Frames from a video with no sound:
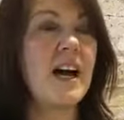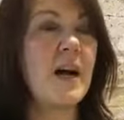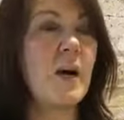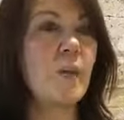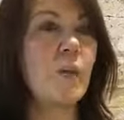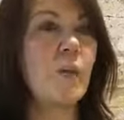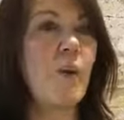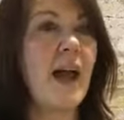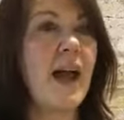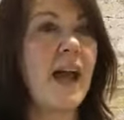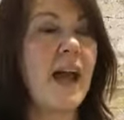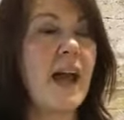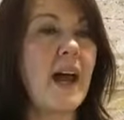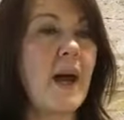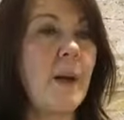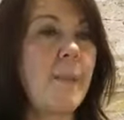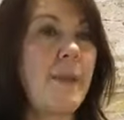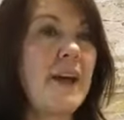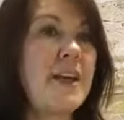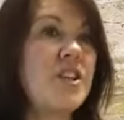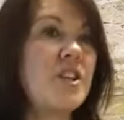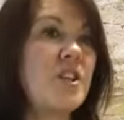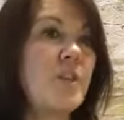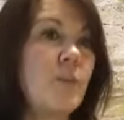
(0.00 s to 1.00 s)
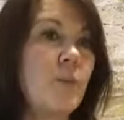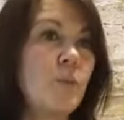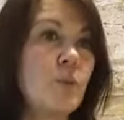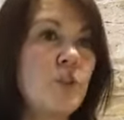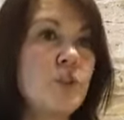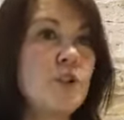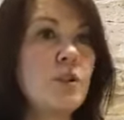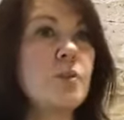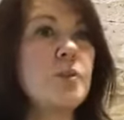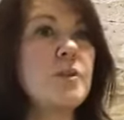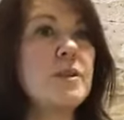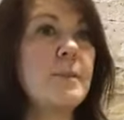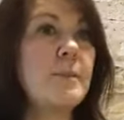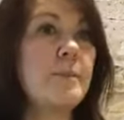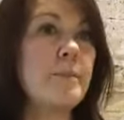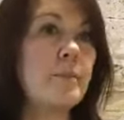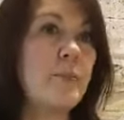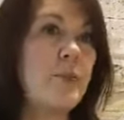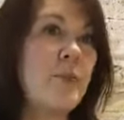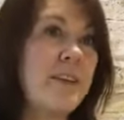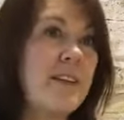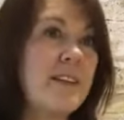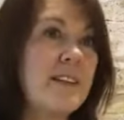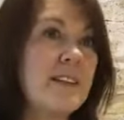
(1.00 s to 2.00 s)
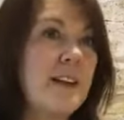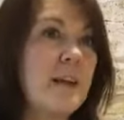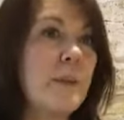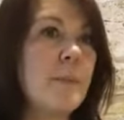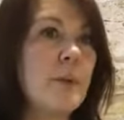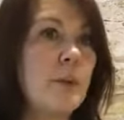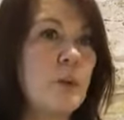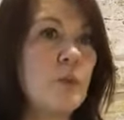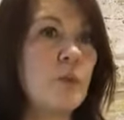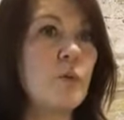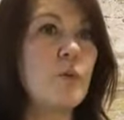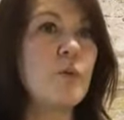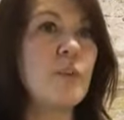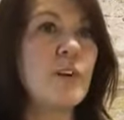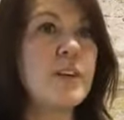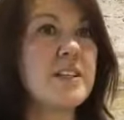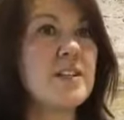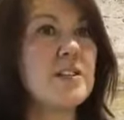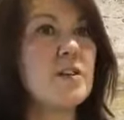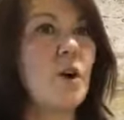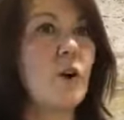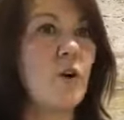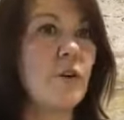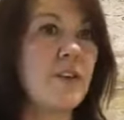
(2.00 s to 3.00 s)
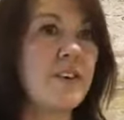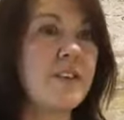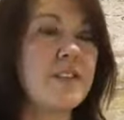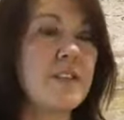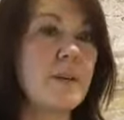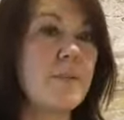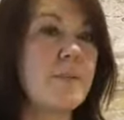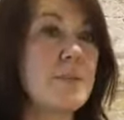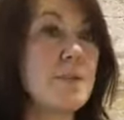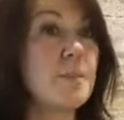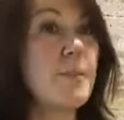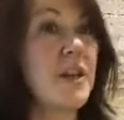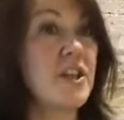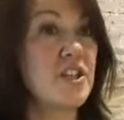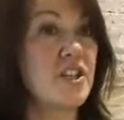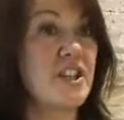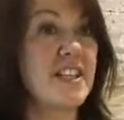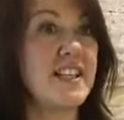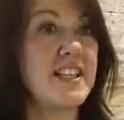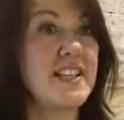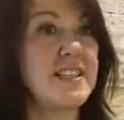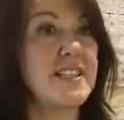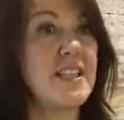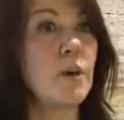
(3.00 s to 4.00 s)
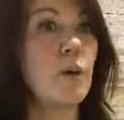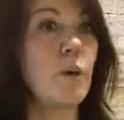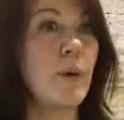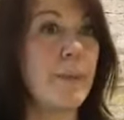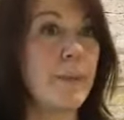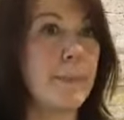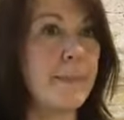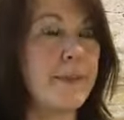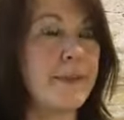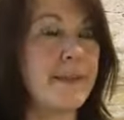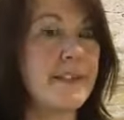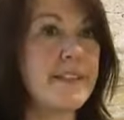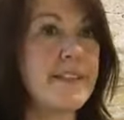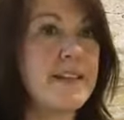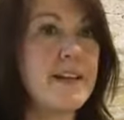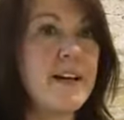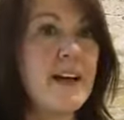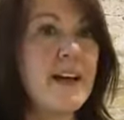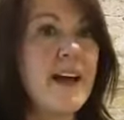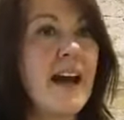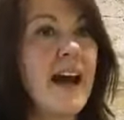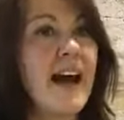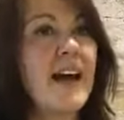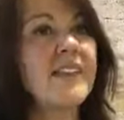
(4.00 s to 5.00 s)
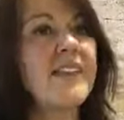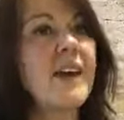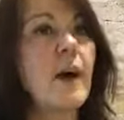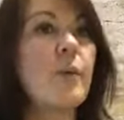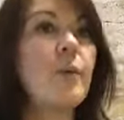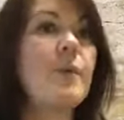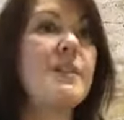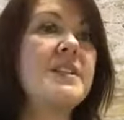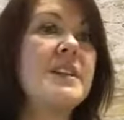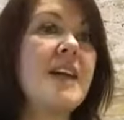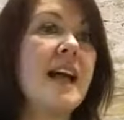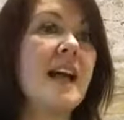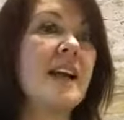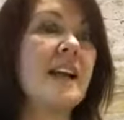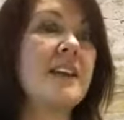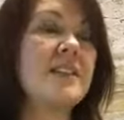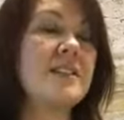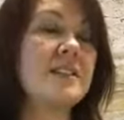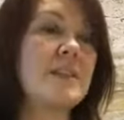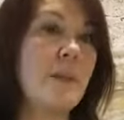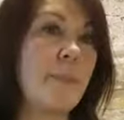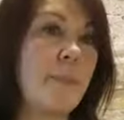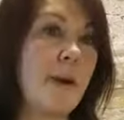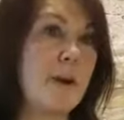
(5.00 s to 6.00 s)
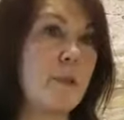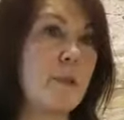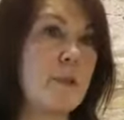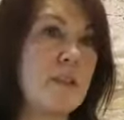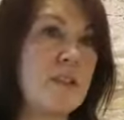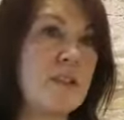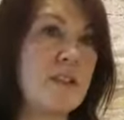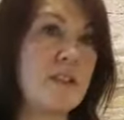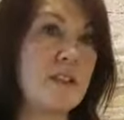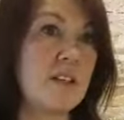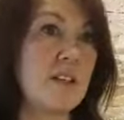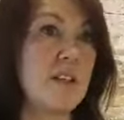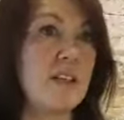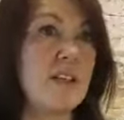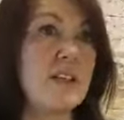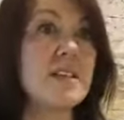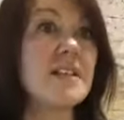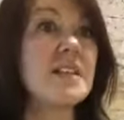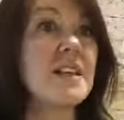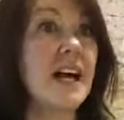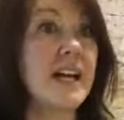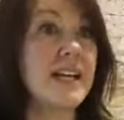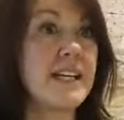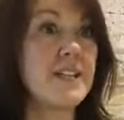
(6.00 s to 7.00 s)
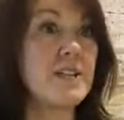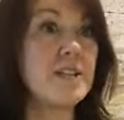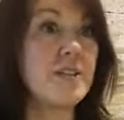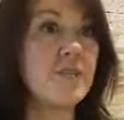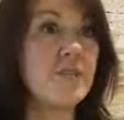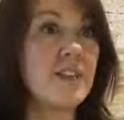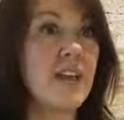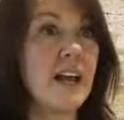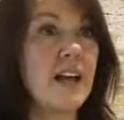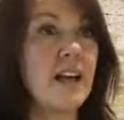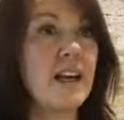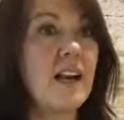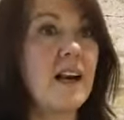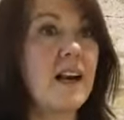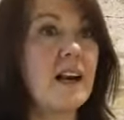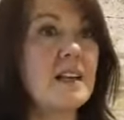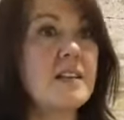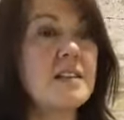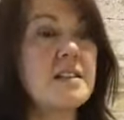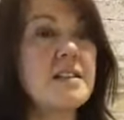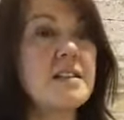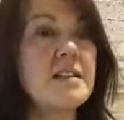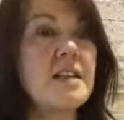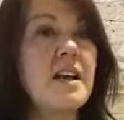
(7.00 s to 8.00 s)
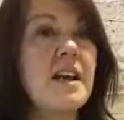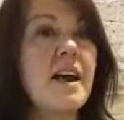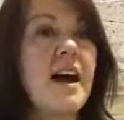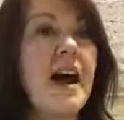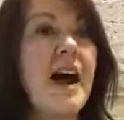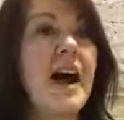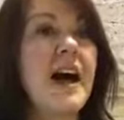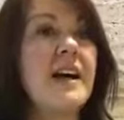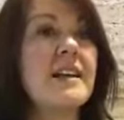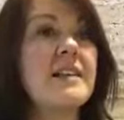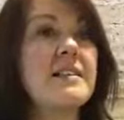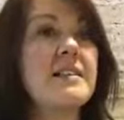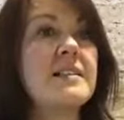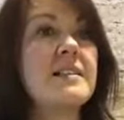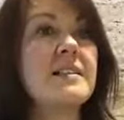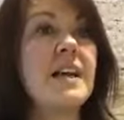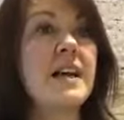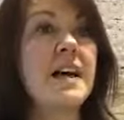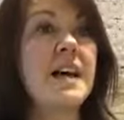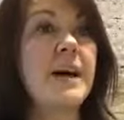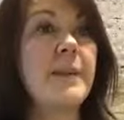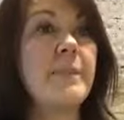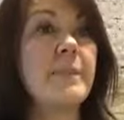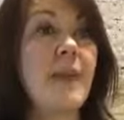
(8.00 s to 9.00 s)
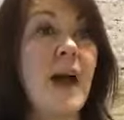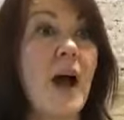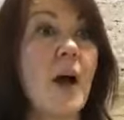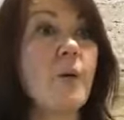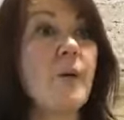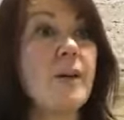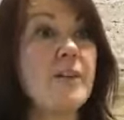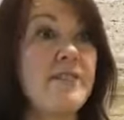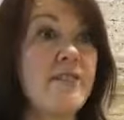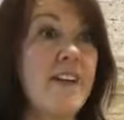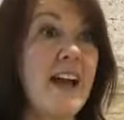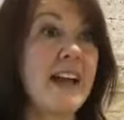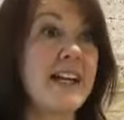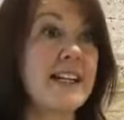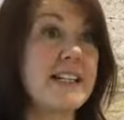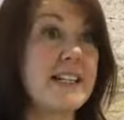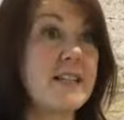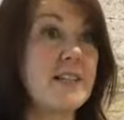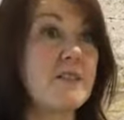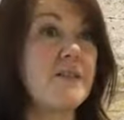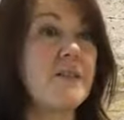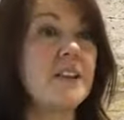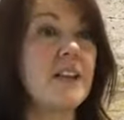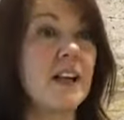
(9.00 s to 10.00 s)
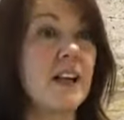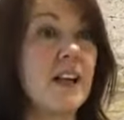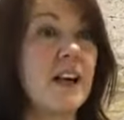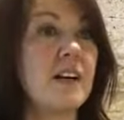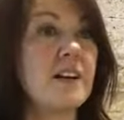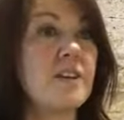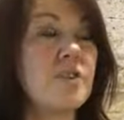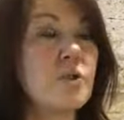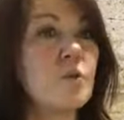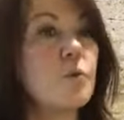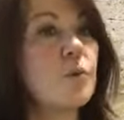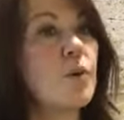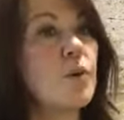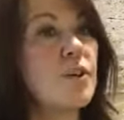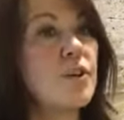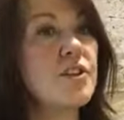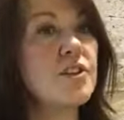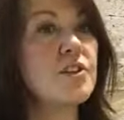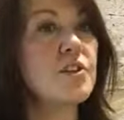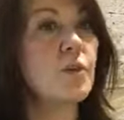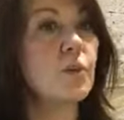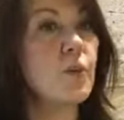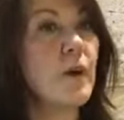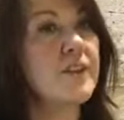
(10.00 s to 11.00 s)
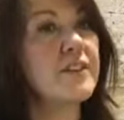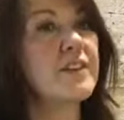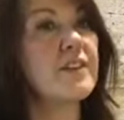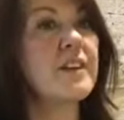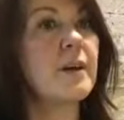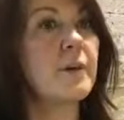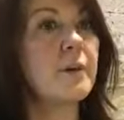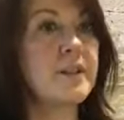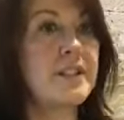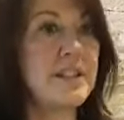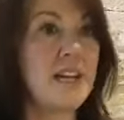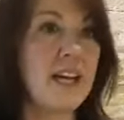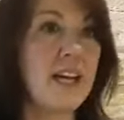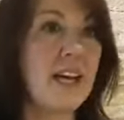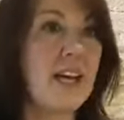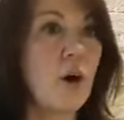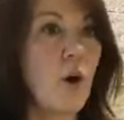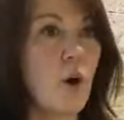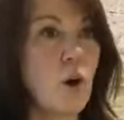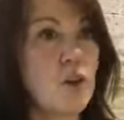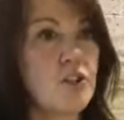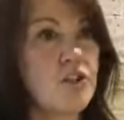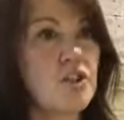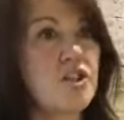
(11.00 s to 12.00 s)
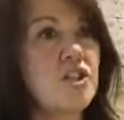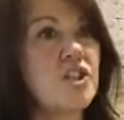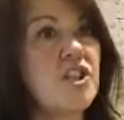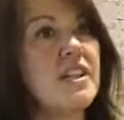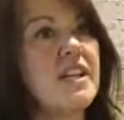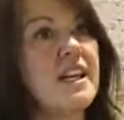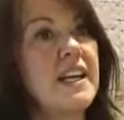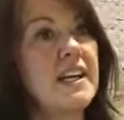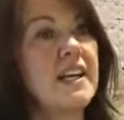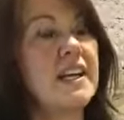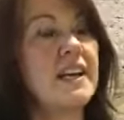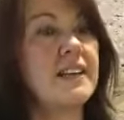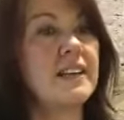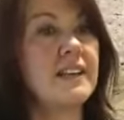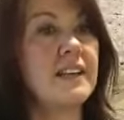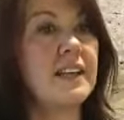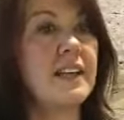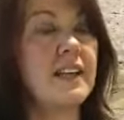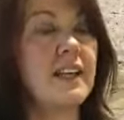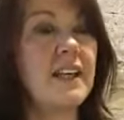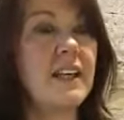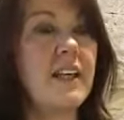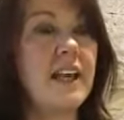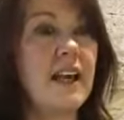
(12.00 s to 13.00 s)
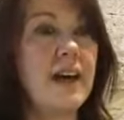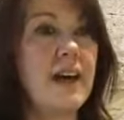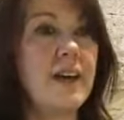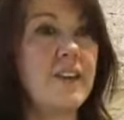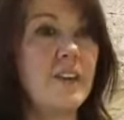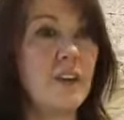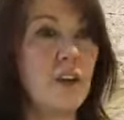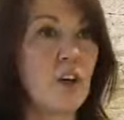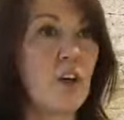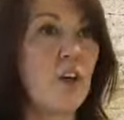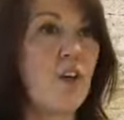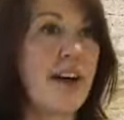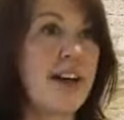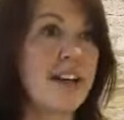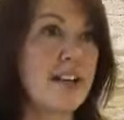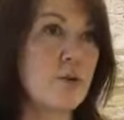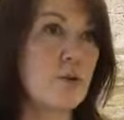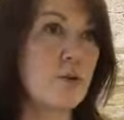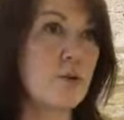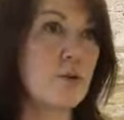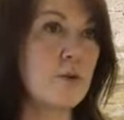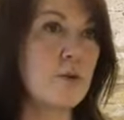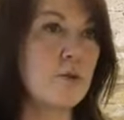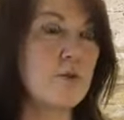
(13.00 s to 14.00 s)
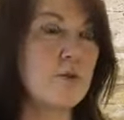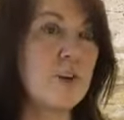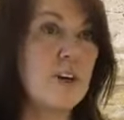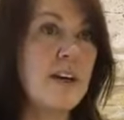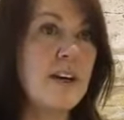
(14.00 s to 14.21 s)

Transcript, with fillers: where a patient would do some breathing manoeuvres on some specialist equipment, and that would tell us about the size of their lungs and how effective the lungs were, so whether they were taking oxygen in at the correct sort of